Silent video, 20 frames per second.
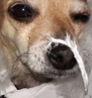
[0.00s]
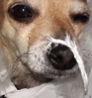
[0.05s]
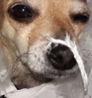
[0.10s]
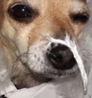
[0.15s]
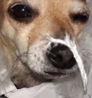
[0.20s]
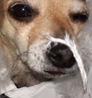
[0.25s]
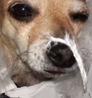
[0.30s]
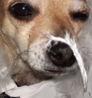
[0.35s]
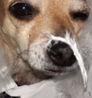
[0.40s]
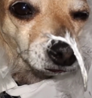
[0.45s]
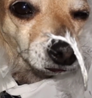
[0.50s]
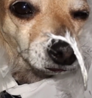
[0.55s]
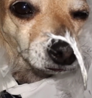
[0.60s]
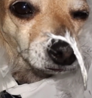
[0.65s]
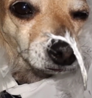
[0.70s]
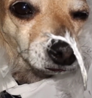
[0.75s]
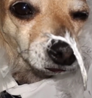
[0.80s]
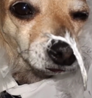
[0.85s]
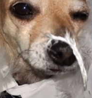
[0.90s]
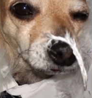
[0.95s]
Don't be
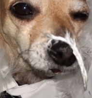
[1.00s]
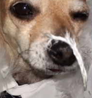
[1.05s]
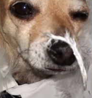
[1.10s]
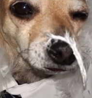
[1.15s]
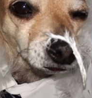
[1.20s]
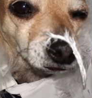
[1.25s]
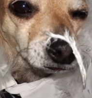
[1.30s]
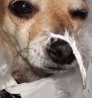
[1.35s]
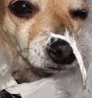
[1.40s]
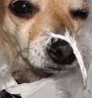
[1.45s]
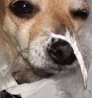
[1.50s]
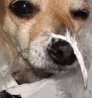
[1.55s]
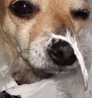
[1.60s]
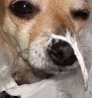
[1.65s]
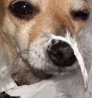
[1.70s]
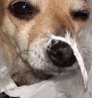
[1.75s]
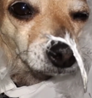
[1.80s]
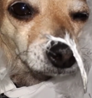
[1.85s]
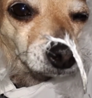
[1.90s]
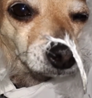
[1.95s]
ridiculous.
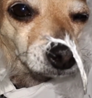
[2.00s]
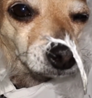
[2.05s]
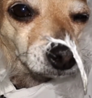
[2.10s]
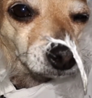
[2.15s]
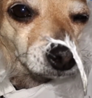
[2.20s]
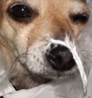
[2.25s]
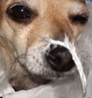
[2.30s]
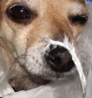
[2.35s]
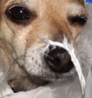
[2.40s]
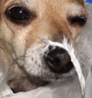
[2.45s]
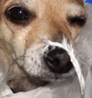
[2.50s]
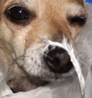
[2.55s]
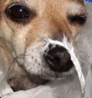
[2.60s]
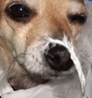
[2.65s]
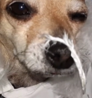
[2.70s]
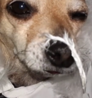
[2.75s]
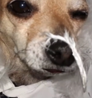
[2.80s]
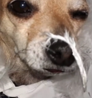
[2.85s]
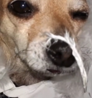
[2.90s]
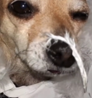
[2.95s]

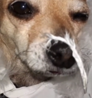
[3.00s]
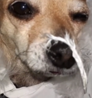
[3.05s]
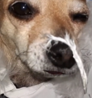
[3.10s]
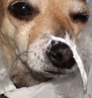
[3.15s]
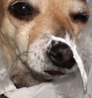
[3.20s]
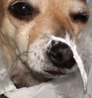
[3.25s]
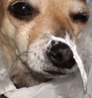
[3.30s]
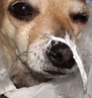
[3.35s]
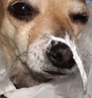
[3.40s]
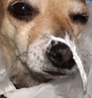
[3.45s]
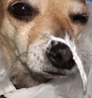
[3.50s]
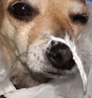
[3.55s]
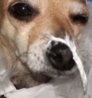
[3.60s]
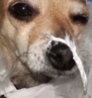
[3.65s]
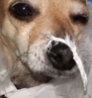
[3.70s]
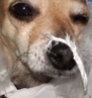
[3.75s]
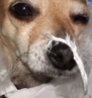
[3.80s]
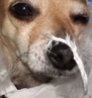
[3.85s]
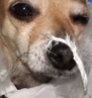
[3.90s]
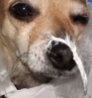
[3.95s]
This is Mookie Betts,
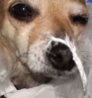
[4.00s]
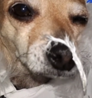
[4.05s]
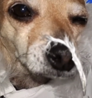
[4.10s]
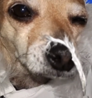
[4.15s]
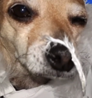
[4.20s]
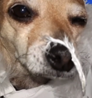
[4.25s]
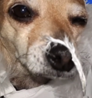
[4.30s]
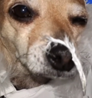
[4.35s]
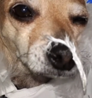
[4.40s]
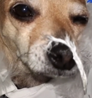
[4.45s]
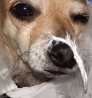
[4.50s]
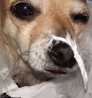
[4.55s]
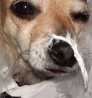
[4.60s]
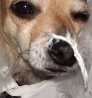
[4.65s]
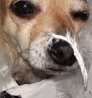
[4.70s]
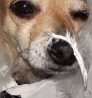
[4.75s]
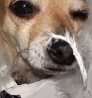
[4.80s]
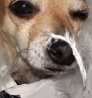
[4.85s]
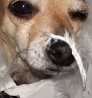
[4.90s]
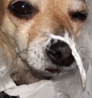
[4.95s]

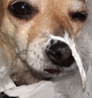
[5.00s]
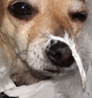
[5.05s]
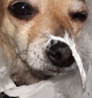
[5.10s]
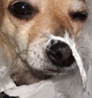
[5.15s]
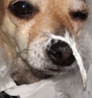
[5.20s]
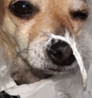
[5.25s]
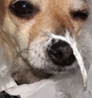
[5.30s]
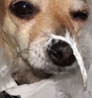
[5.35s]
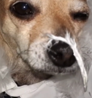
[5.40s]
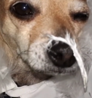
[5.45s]
signing off.